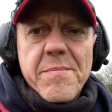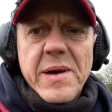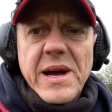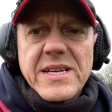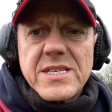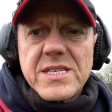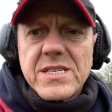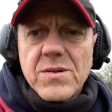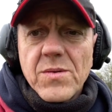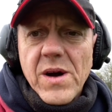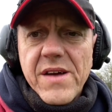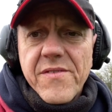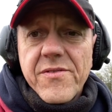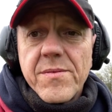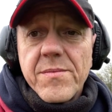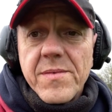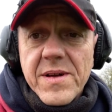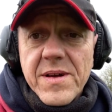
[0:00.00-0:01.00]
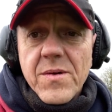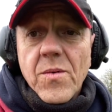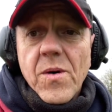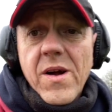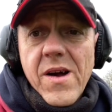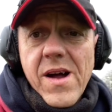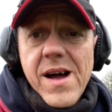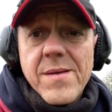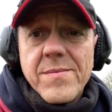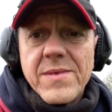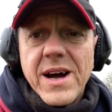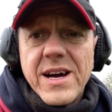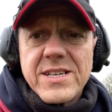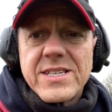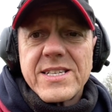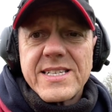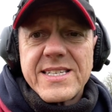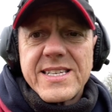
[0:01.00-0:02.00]
paces away from where I am
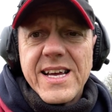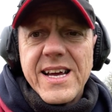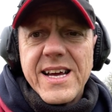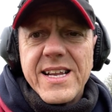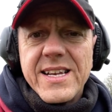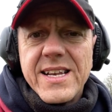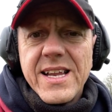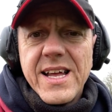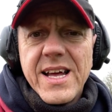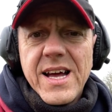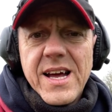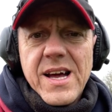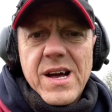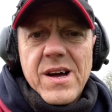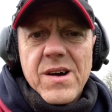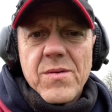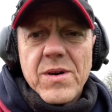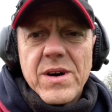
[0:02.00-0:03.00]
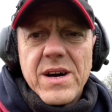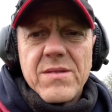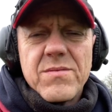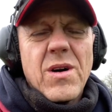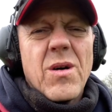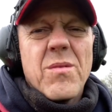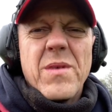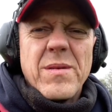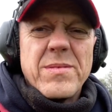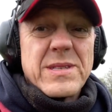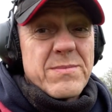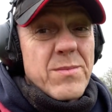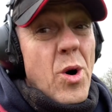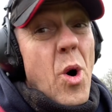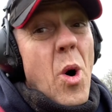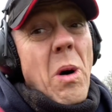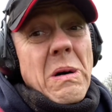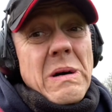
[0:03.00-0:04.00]
actually sitting, where, well, maybe it's
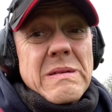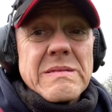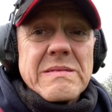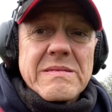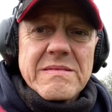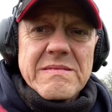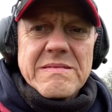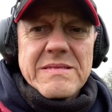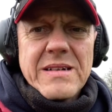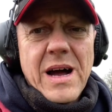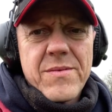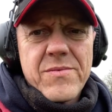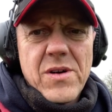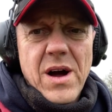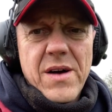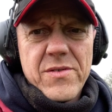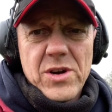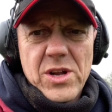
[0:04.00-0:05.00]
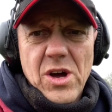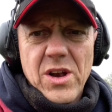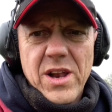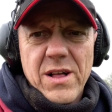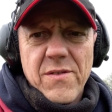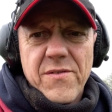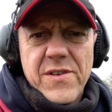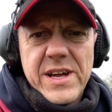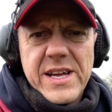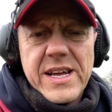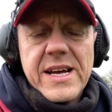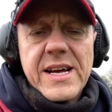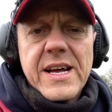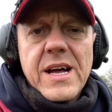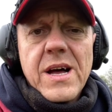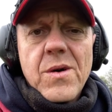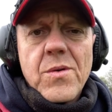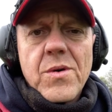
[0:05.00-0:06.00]
more, I've only got little feet,
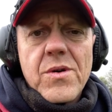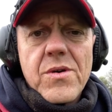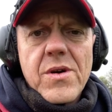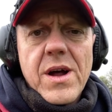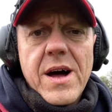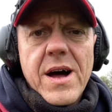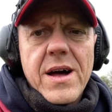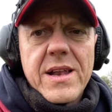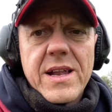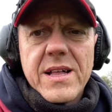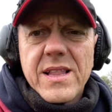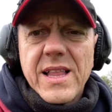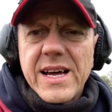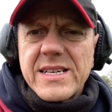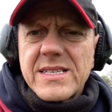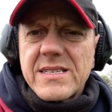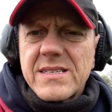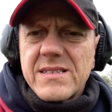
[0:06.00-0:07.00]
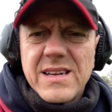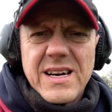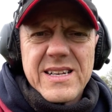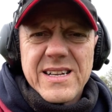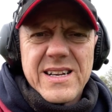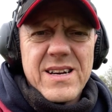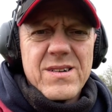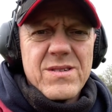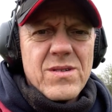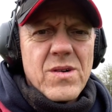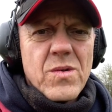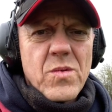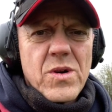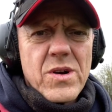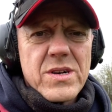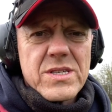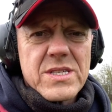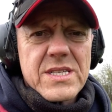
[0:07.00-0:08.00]
were little legs, I don't know,
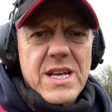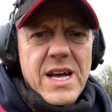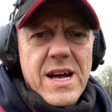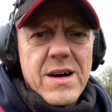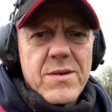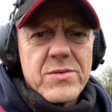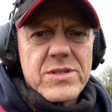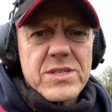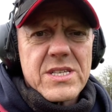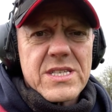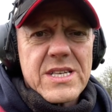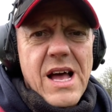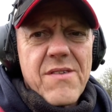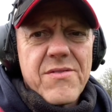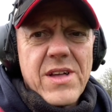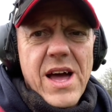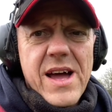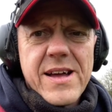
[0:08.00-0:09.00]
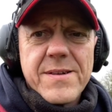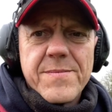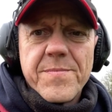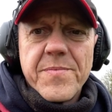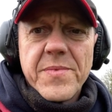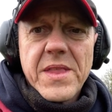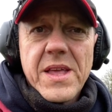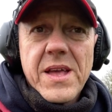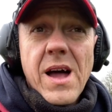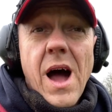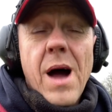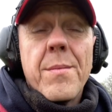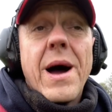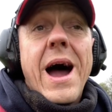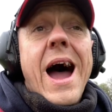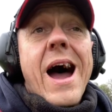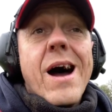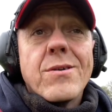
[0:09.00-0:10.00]
was the South Gate. I'm
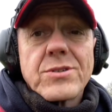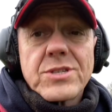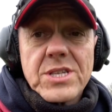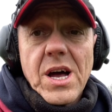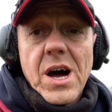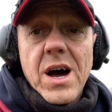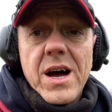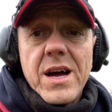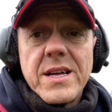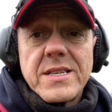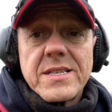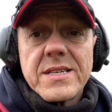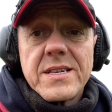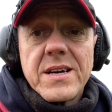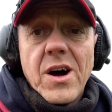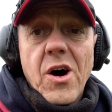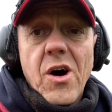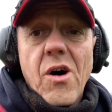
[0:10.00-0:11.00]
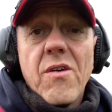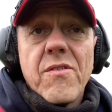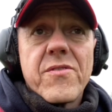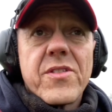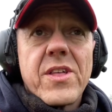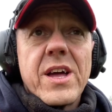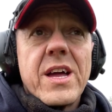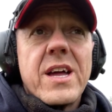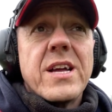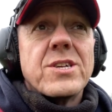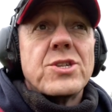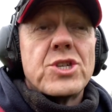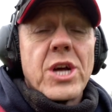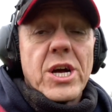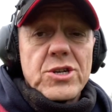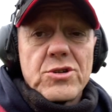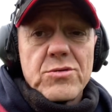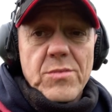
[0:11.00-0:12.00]
outside of the
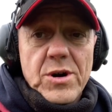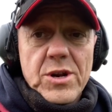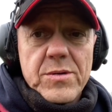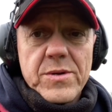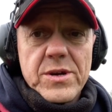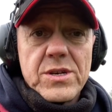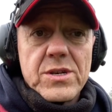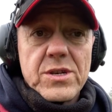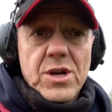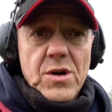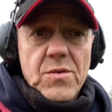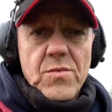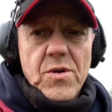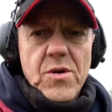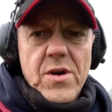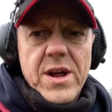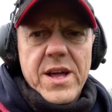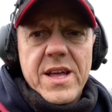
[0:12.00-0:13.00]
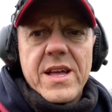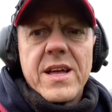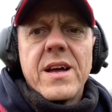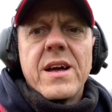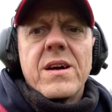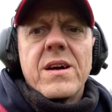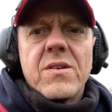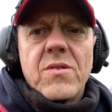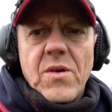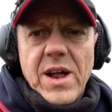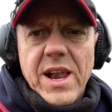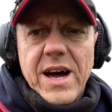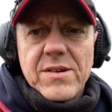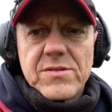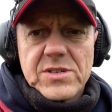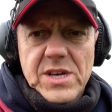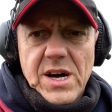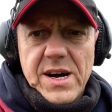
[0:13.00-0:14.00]
scheduled monument, don't worry, well
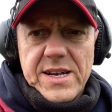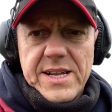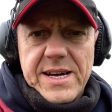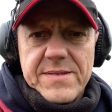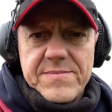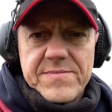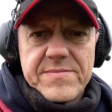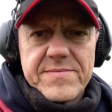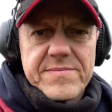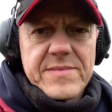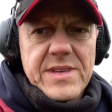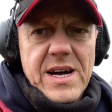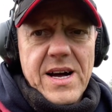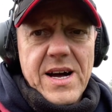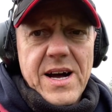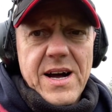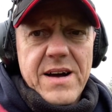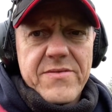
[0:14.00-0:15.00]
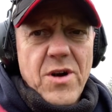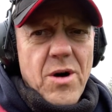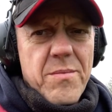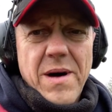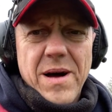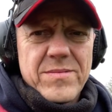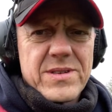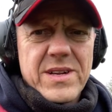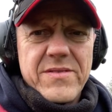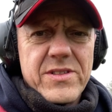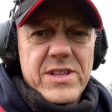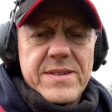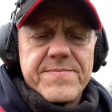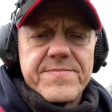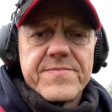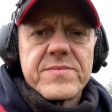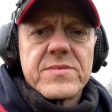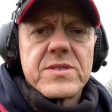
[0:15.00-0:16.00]
outside it, I've got maps and
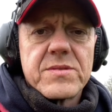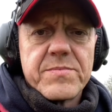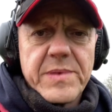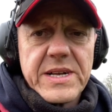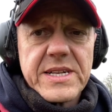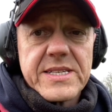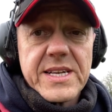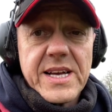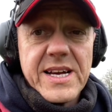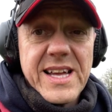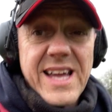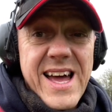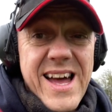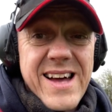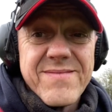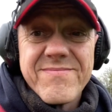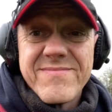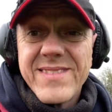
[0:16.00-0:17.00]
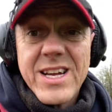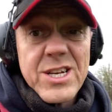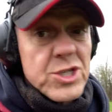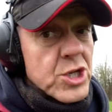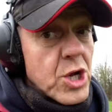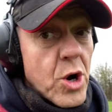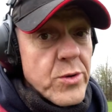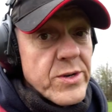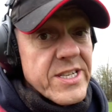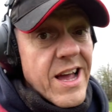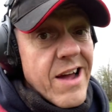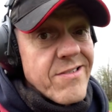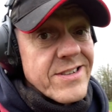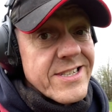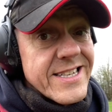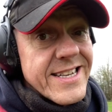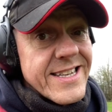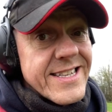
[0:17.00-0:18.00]
everything, but yeah, it's not always
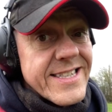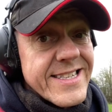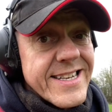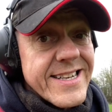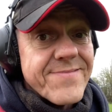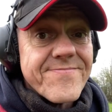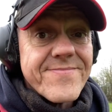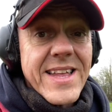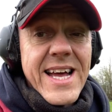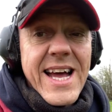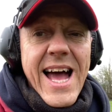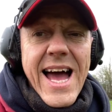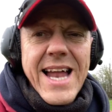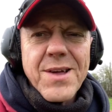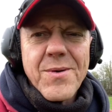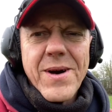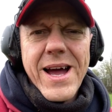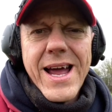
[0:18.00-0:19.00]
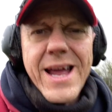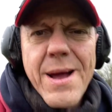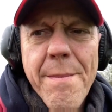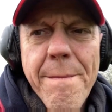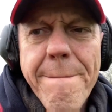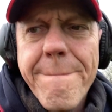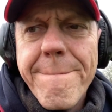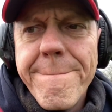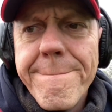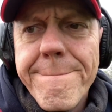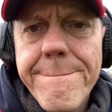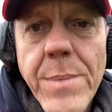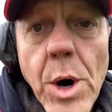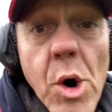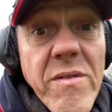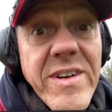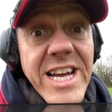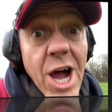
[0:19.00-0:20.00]
guaranteed, is it? Anyway,
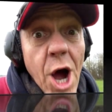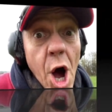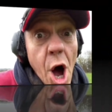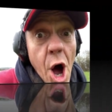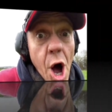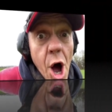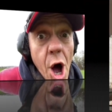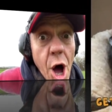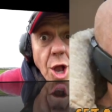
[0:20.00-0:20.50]
moving on.